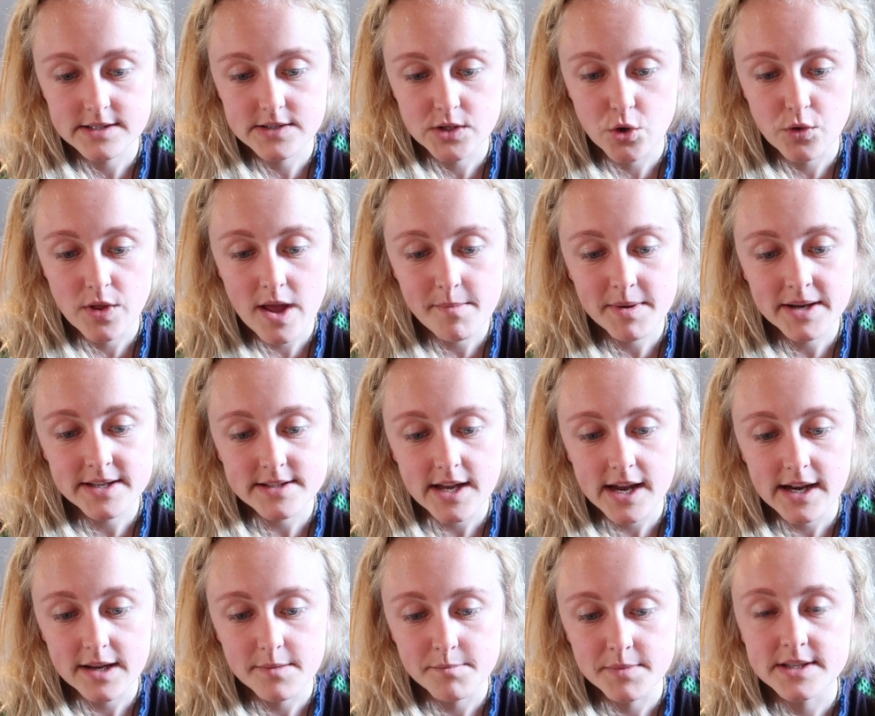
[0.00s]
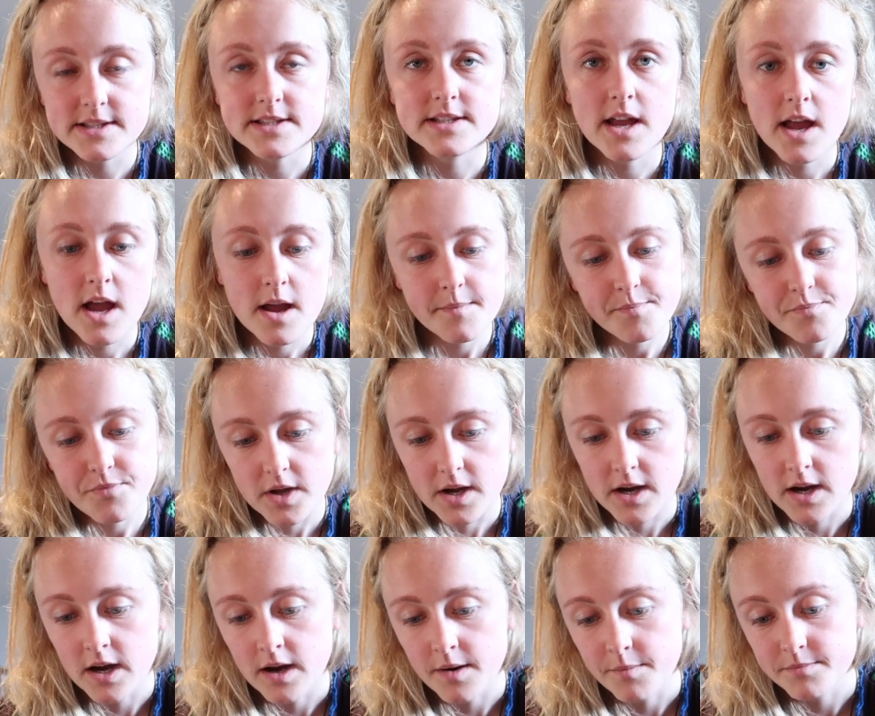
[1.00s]
So that means I can miss
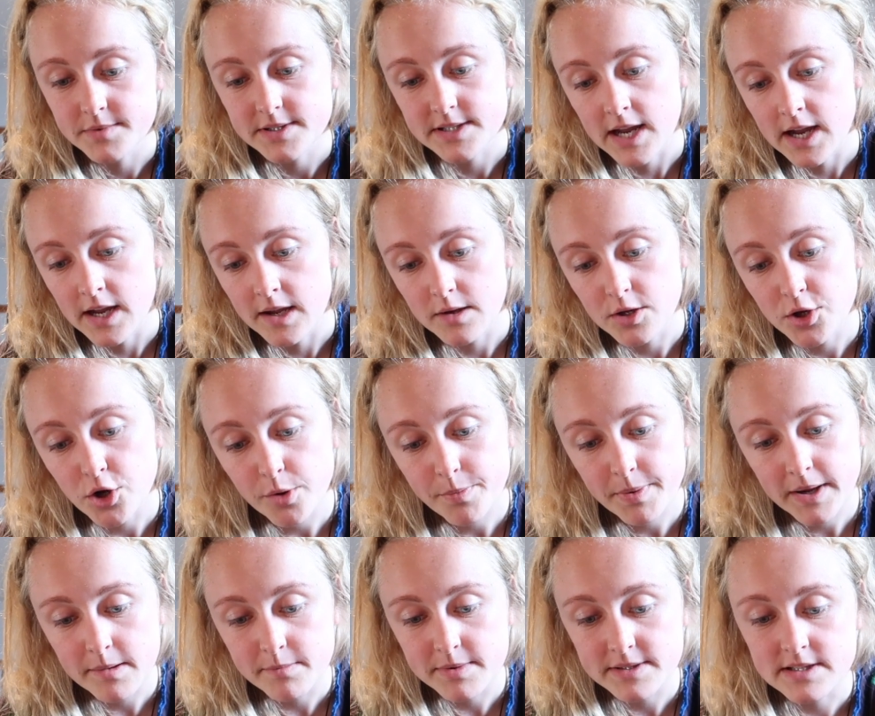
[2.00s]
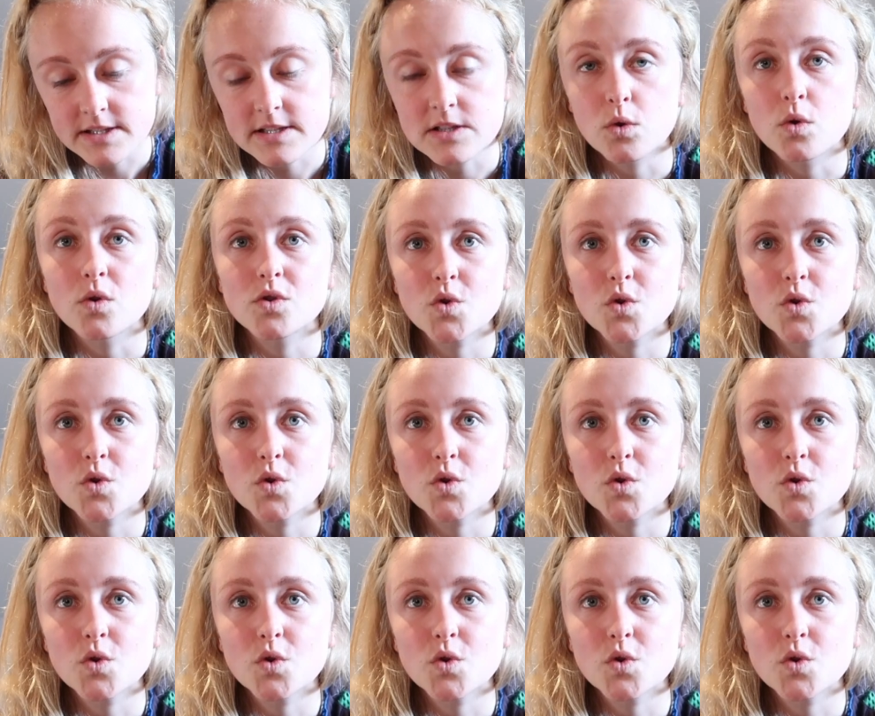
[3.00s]
say European business law